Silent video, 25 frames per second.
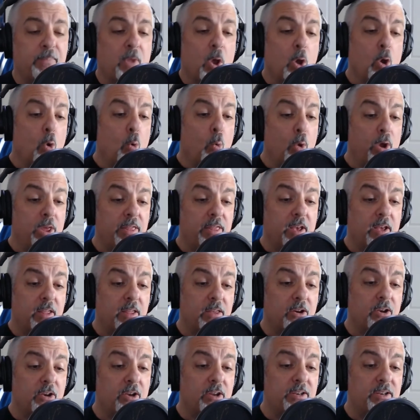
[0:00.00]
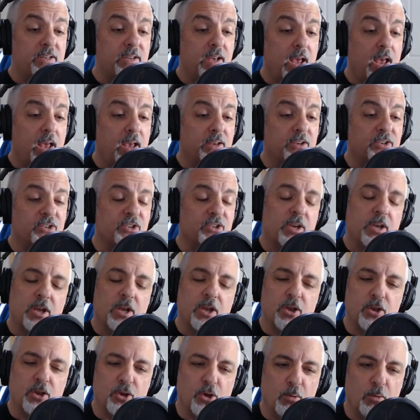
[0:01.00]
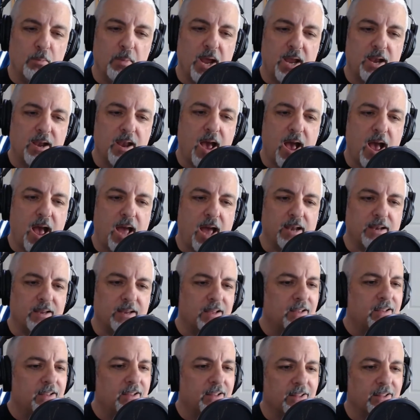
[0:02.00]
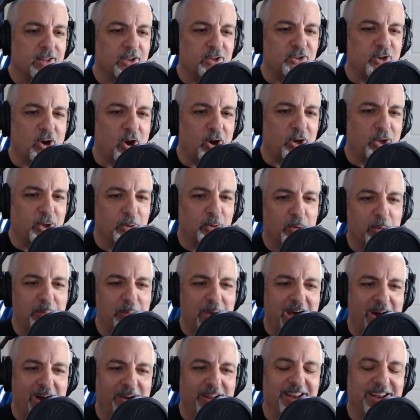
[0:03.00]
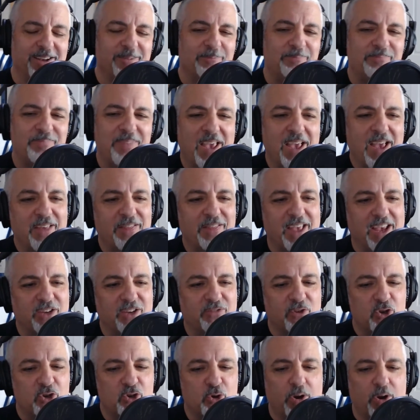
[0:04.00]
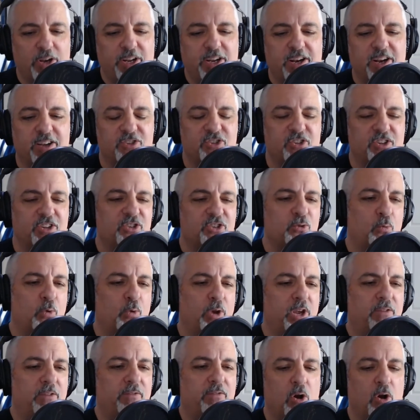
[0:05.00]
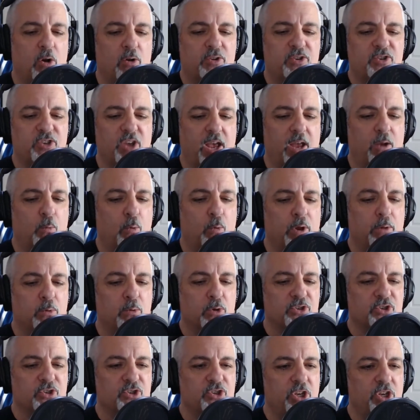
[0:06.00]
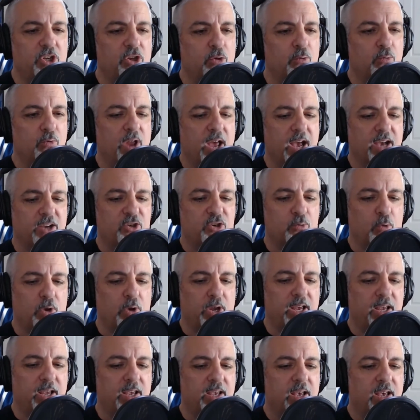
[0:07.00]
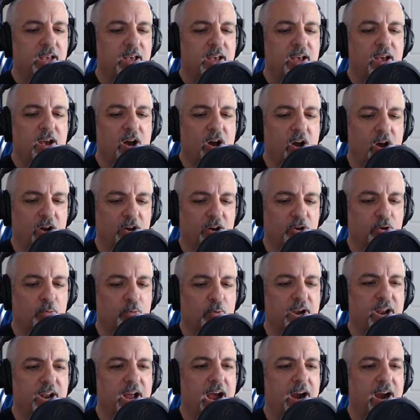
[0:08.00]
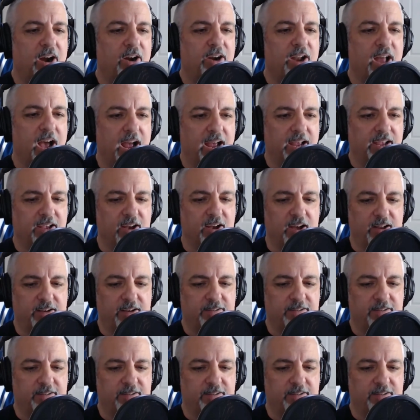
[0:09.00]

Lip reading: We think they're good takes. You may not. Let's argue about it. Thanks for joining us this week, folks, and we will see you next week on Gridiron Icon.